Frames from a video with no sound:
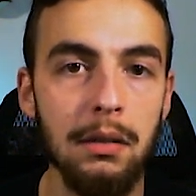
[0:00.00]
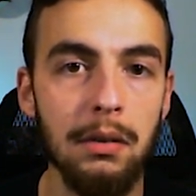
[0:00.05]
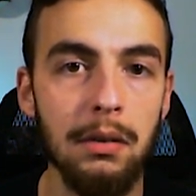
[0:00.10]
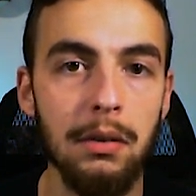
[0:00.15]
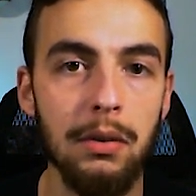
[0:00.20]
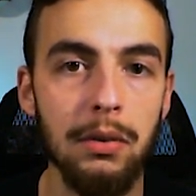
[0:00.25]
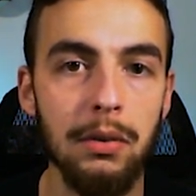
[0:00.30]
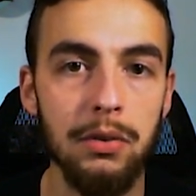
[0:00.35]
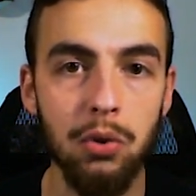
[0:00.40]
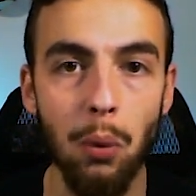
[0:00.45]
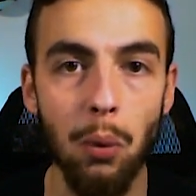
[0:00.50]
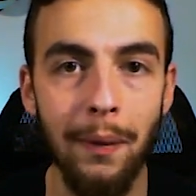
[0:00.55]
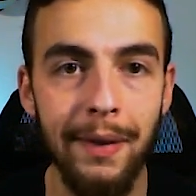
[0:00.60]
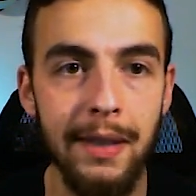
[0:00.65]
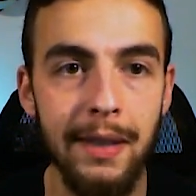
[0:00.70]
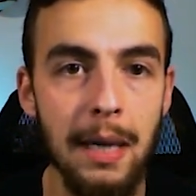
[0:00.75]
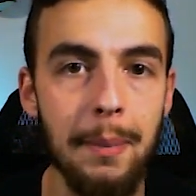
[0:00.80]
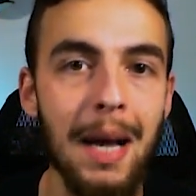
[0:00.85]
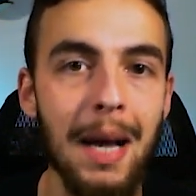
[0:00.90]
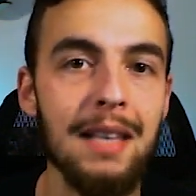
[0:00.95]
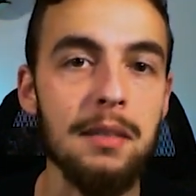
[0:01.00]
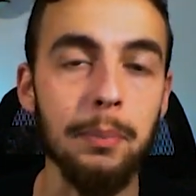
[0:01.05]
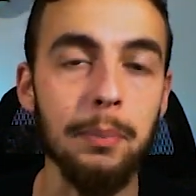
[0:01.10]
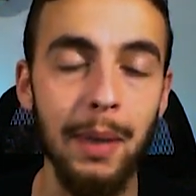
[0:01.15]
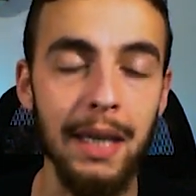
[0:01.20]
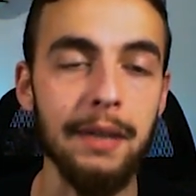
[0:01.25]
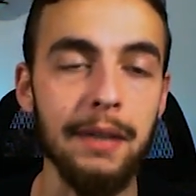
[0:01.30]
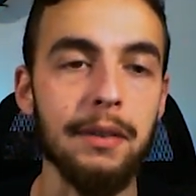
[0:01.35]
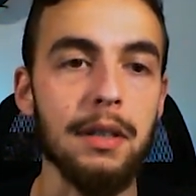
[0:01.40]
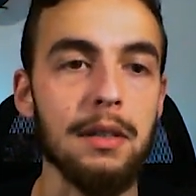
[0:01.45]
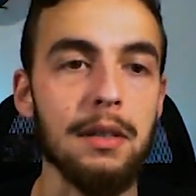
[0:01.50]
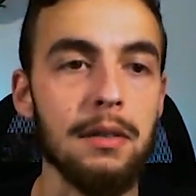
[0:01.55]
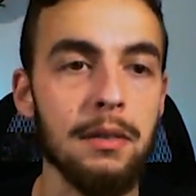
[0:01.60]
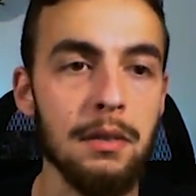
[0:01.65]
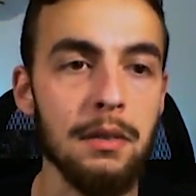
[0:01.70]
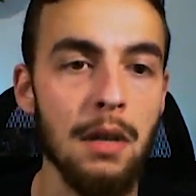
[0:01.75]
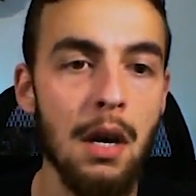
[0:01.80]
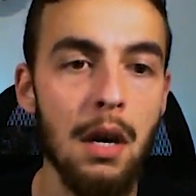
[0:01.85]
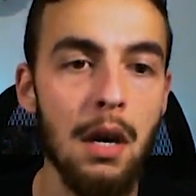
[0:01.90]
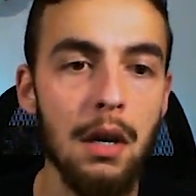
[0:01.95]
storing them as plain text.